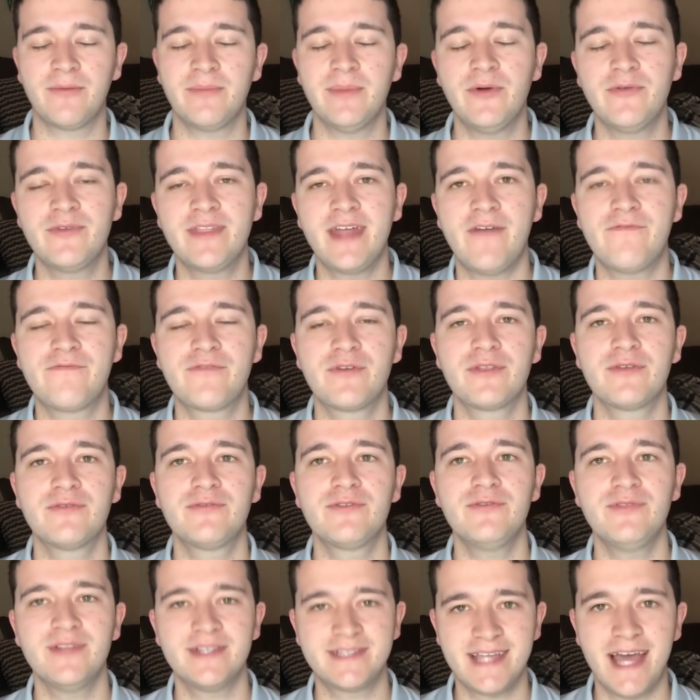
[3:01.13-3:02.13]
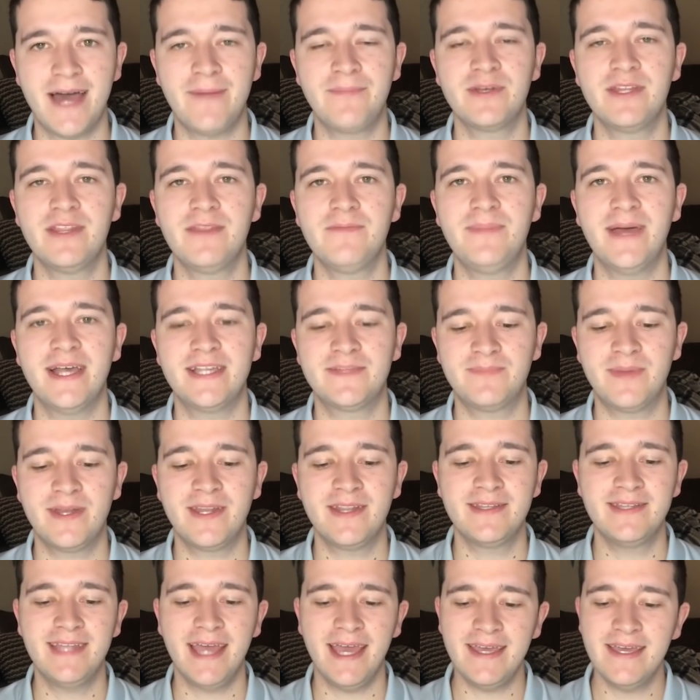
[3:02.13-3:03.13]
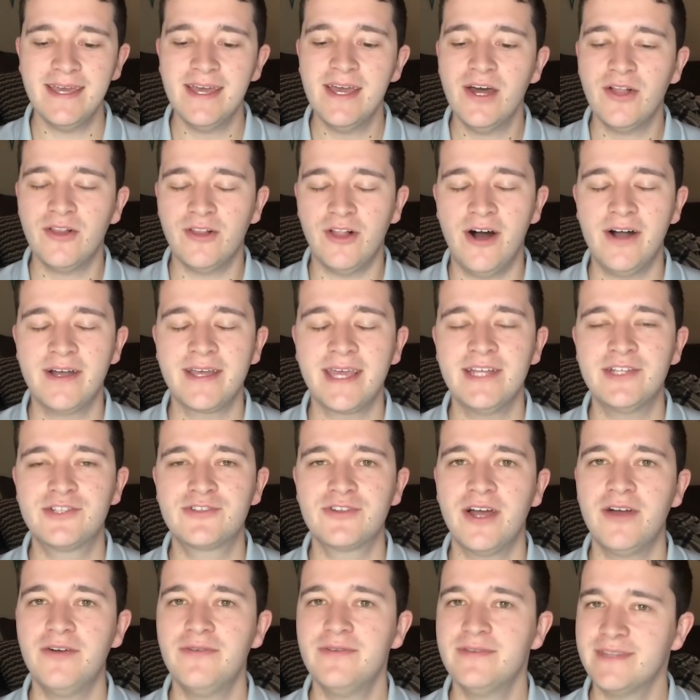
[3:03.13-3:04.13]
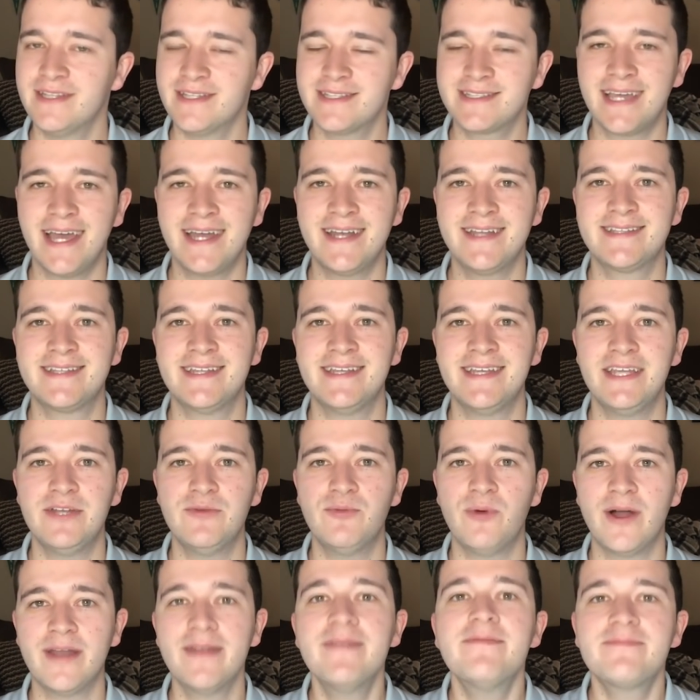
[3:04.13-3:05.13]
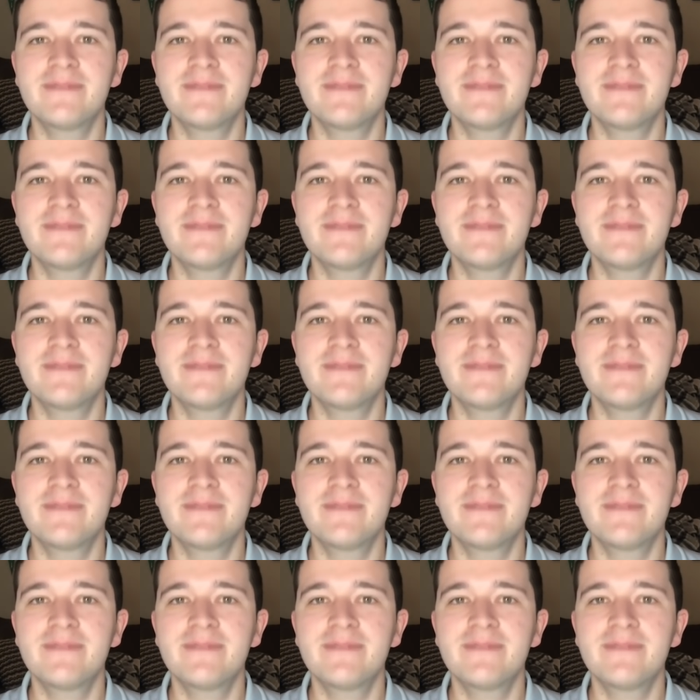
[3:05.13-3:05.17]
But without further ado, let's hop into the best bet of the day. Long intro, this guy doesn't need one.